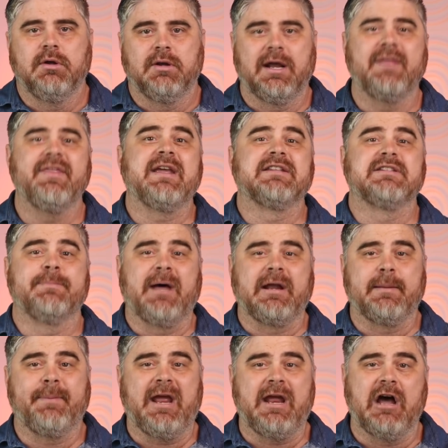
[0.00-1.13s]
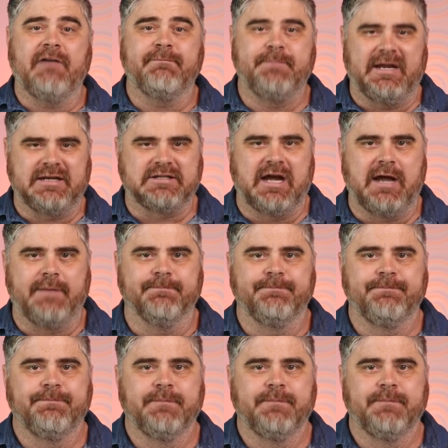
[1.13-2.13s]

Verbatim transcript: and I think it's about to pay off big time.